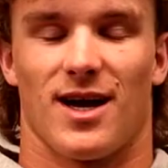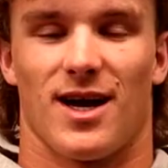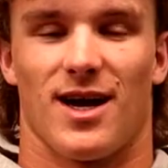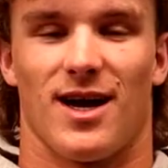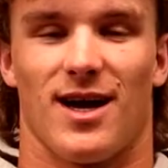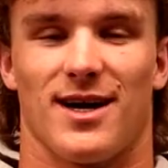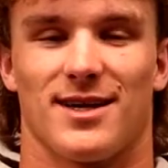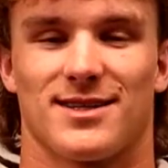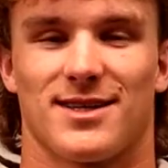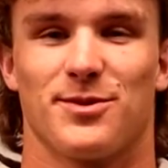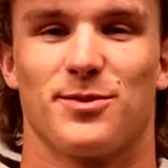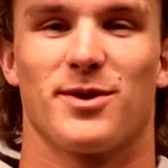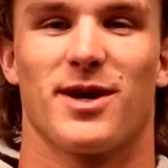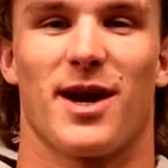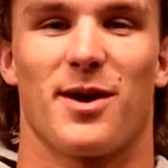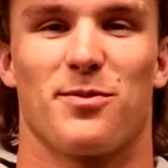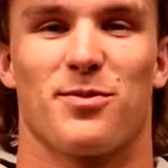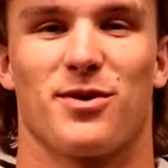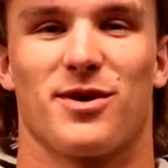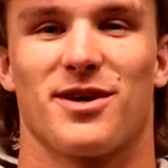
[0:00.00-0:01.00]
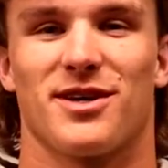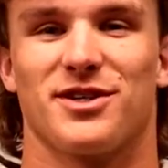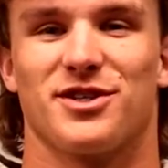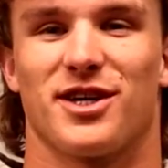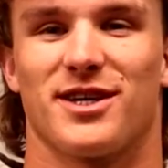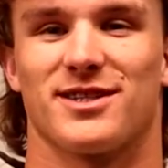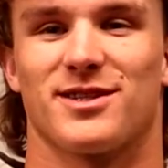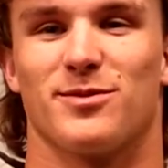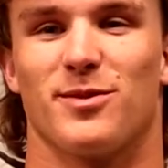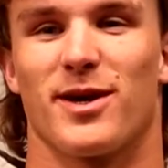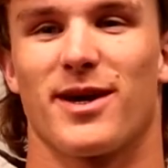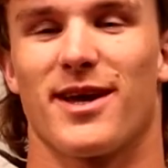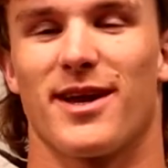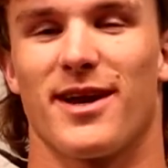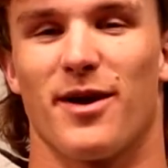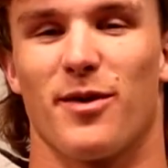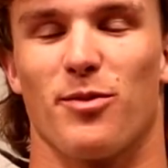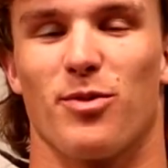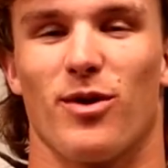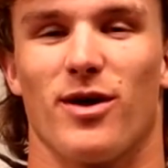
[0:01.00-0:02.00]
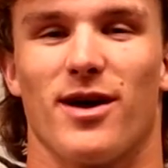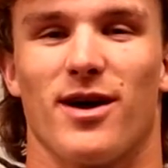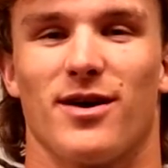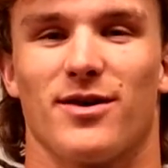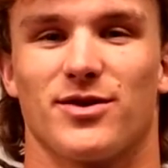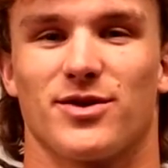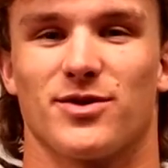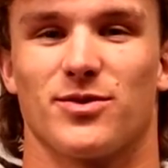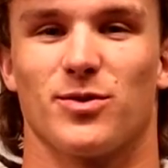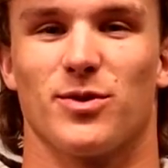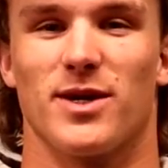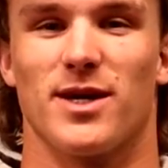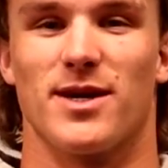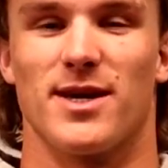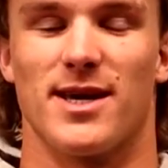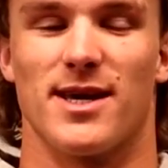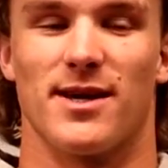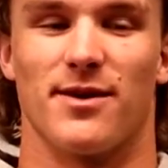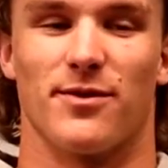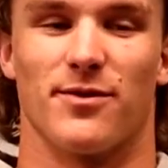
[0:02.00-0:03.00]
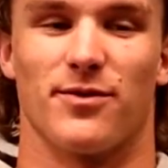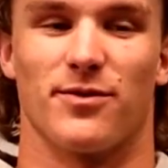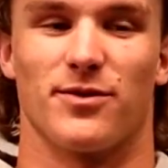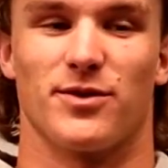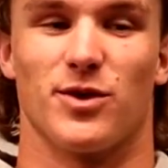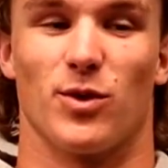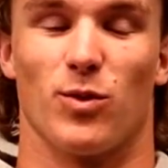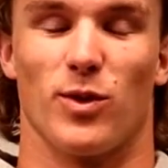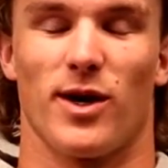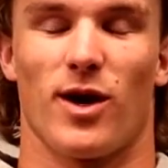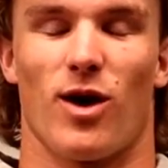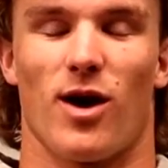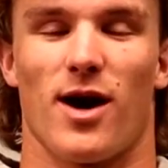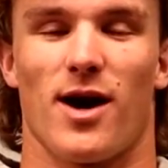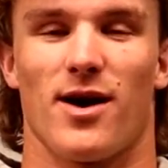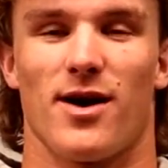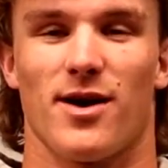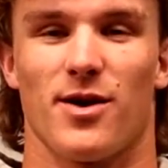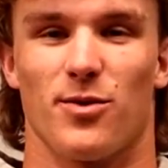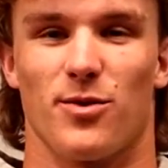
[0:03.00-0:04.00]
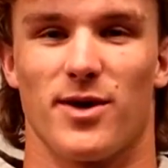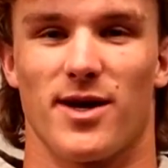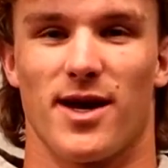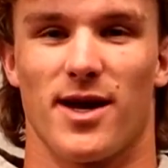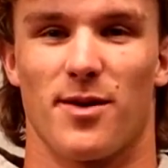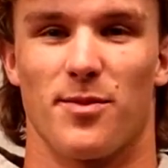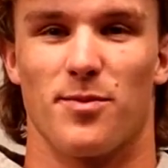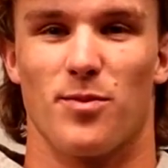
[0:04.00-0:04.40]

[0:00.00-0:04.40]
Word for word: Uh, I think we got a pretty good chance to make it in the playoffs. We, if to win our area, we got